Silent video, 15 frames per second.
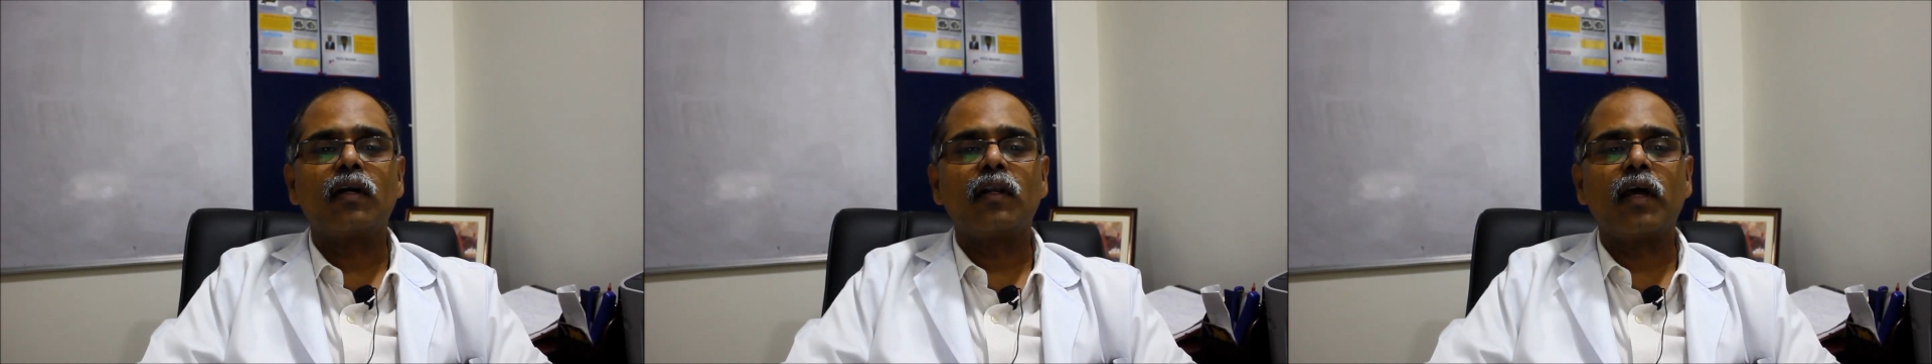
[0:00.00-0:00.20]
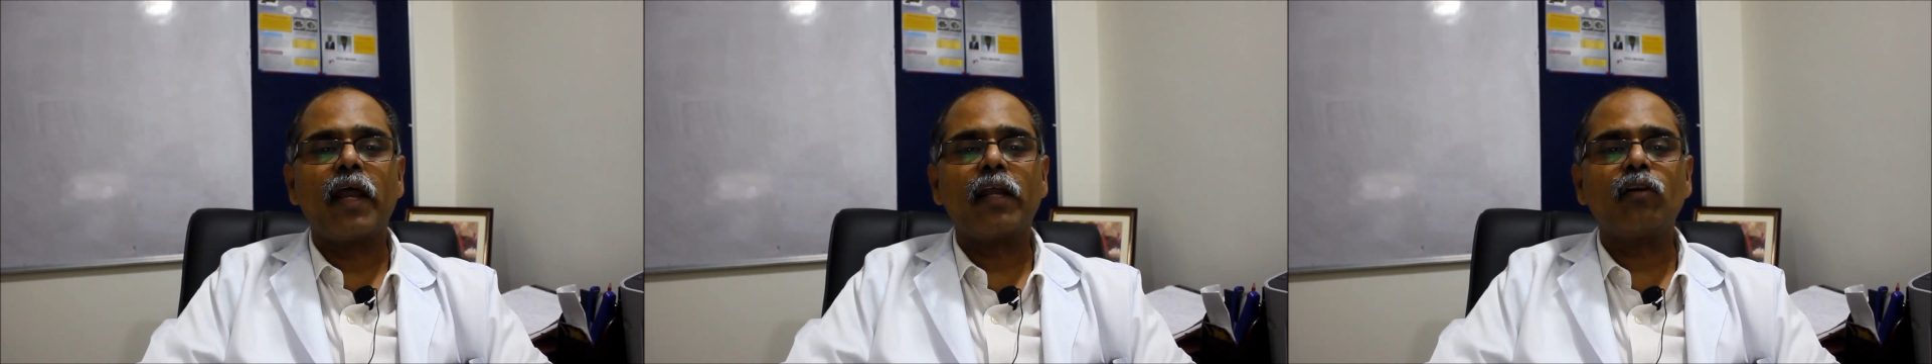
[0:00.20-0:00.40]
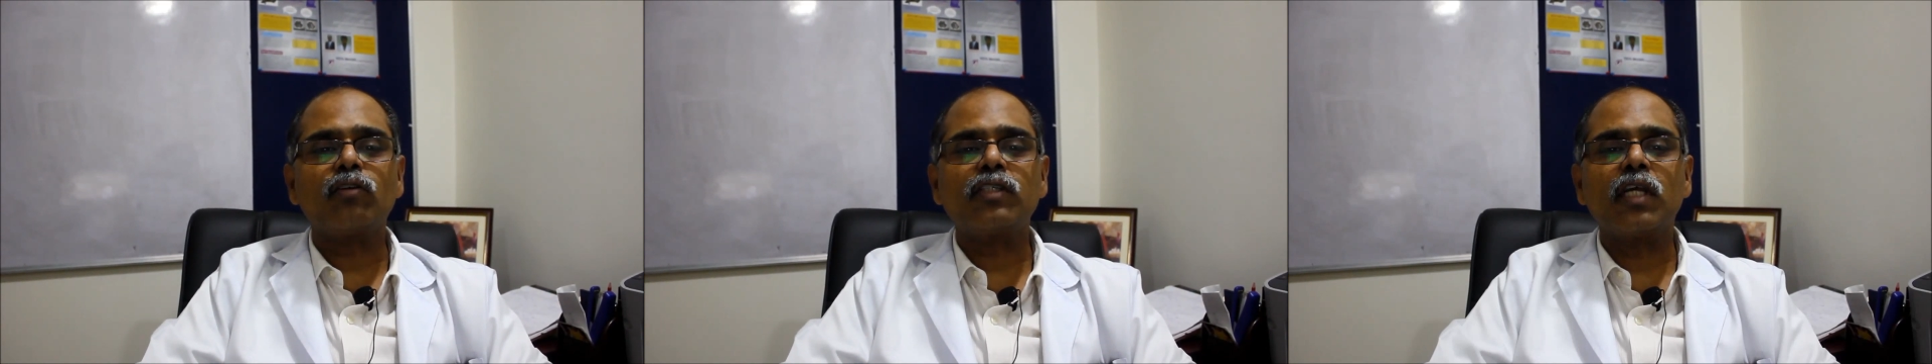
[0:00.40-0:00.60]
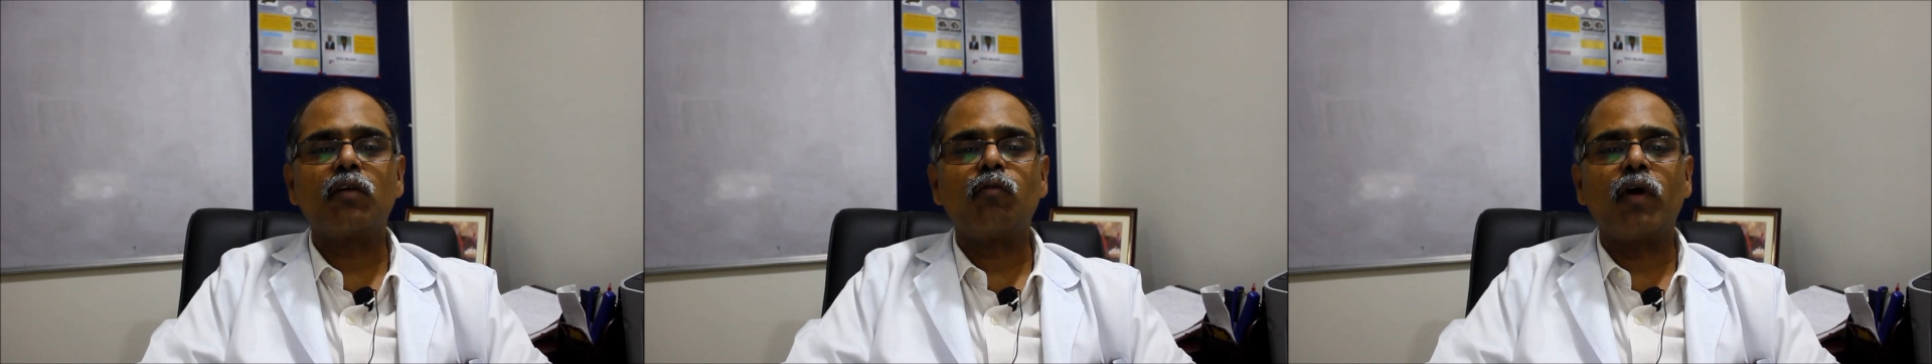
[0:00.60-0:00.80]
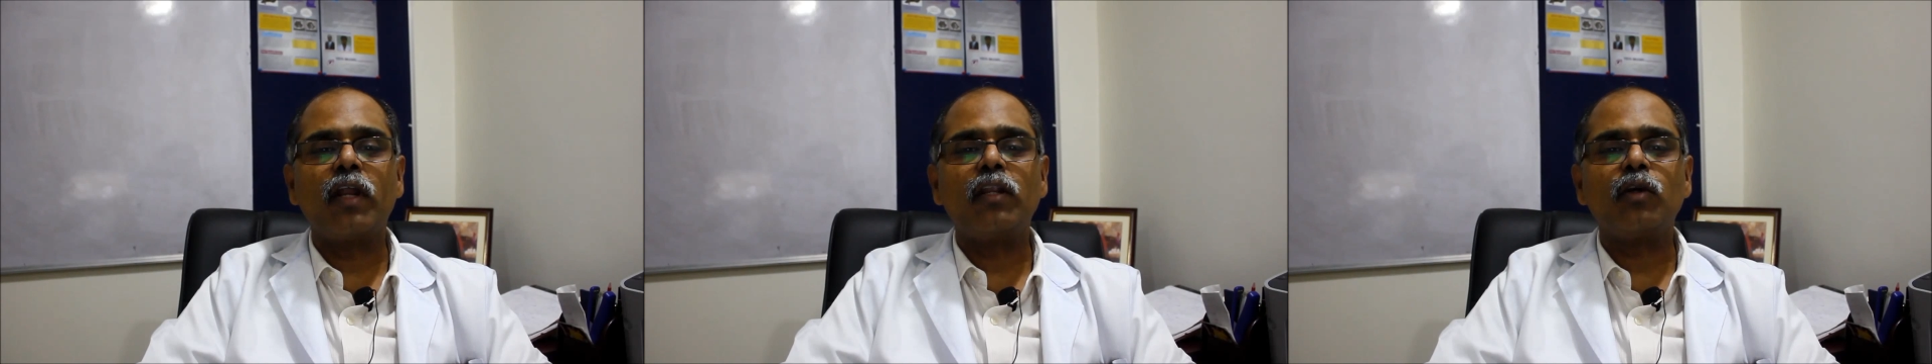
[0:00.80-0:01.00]
diagnostic
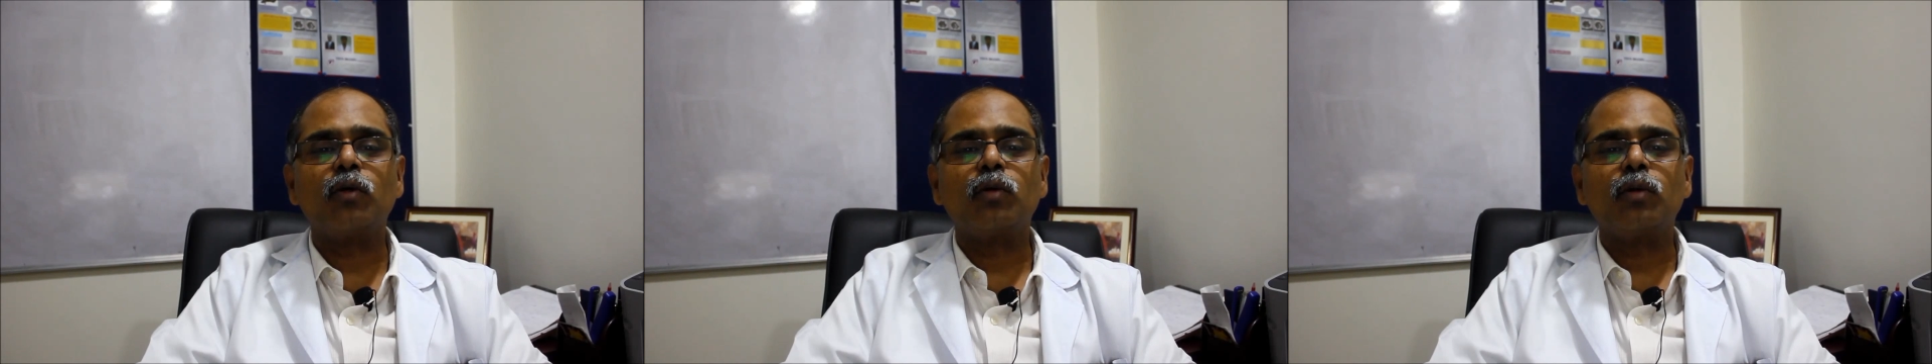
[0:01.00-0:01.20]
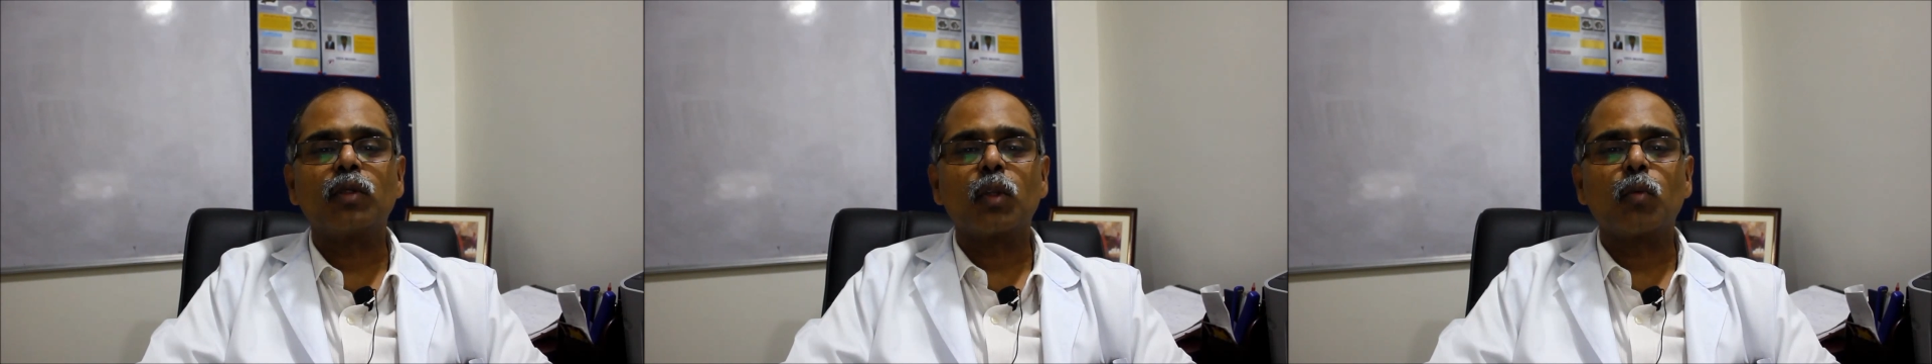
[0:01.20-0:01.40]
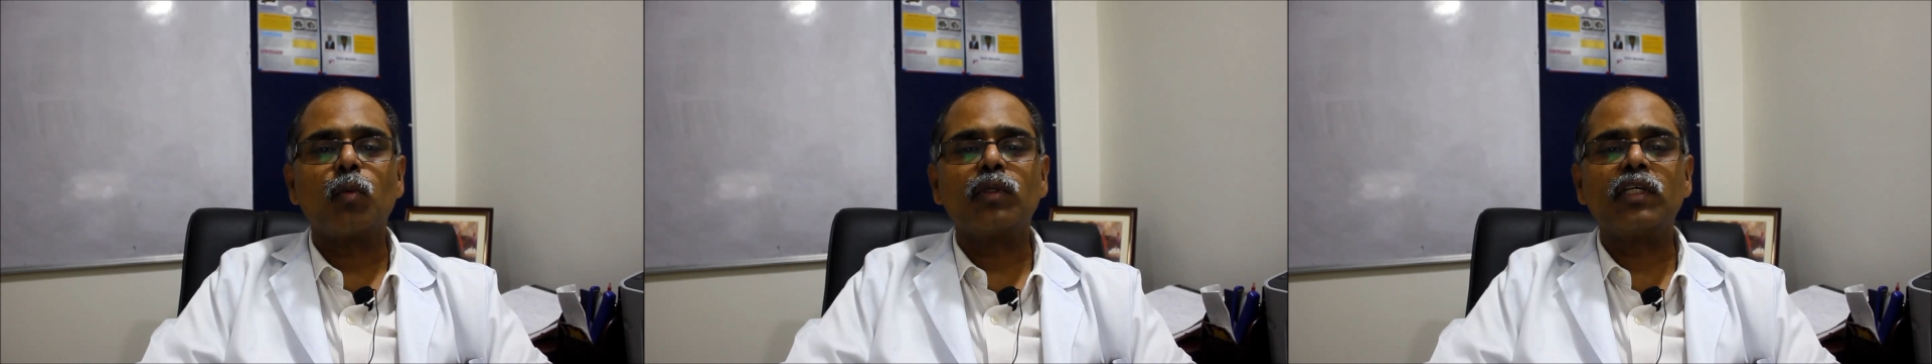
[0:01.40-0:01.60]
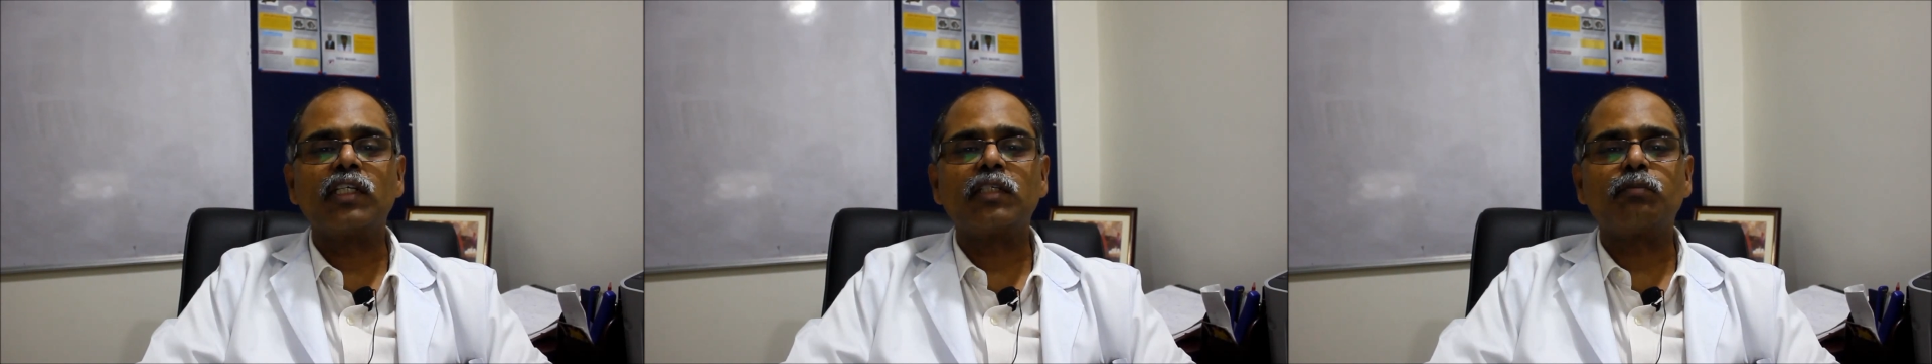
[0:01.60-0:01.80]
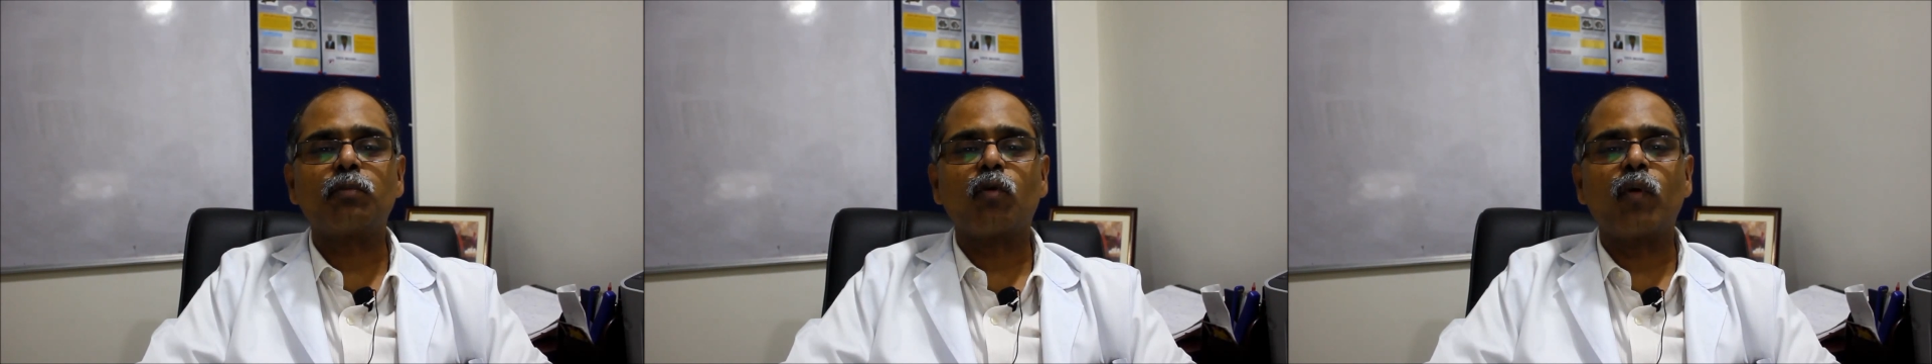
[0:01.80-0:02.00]
value which is
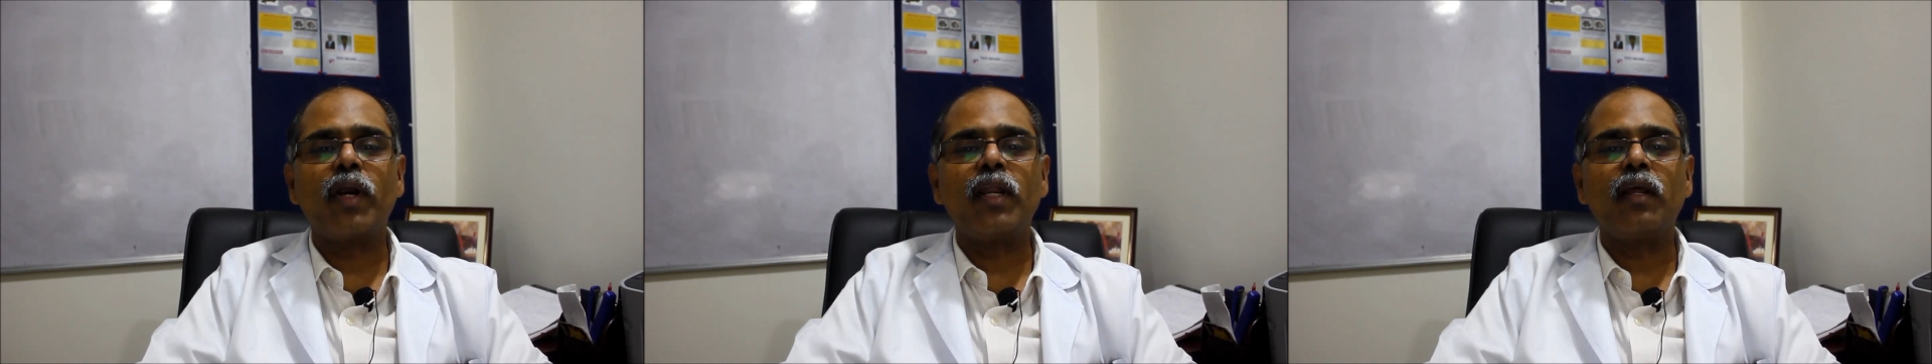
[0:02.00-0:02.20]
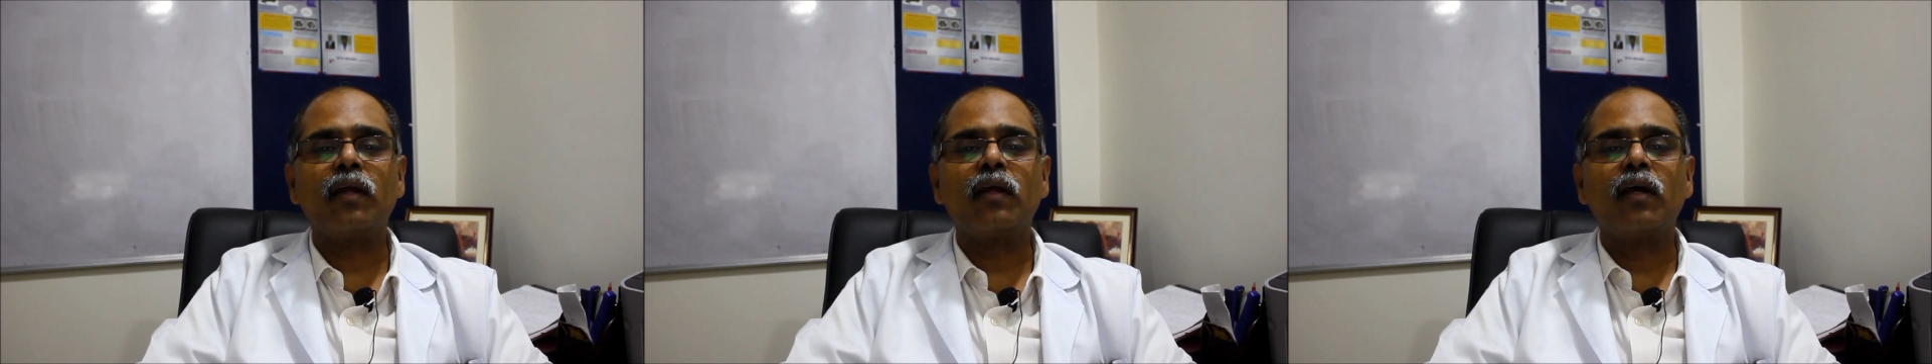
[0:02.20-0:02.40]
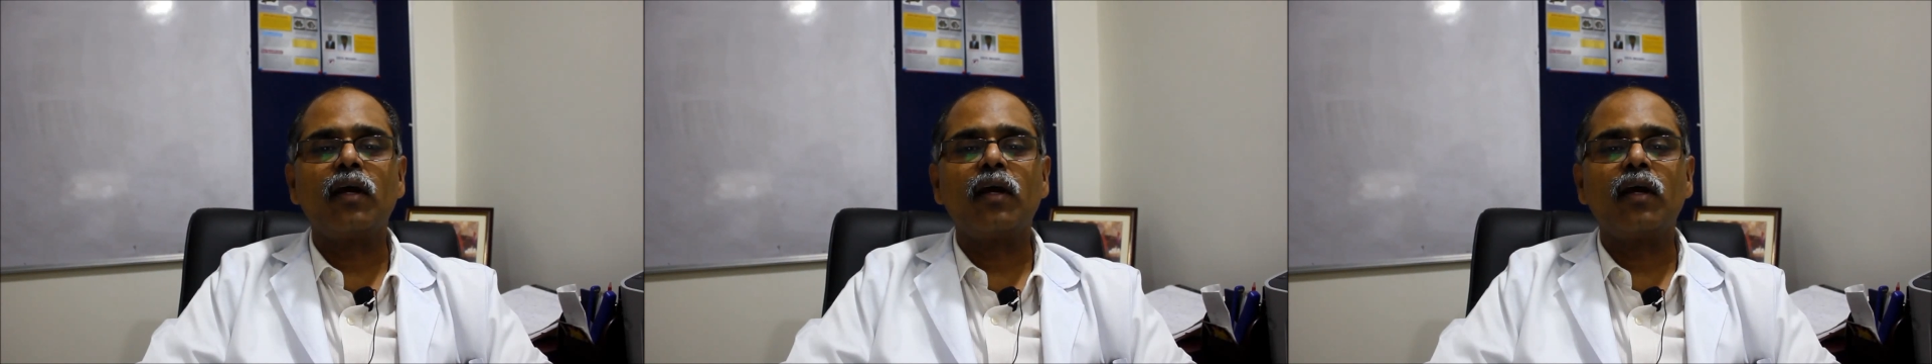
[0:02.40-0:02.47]
providing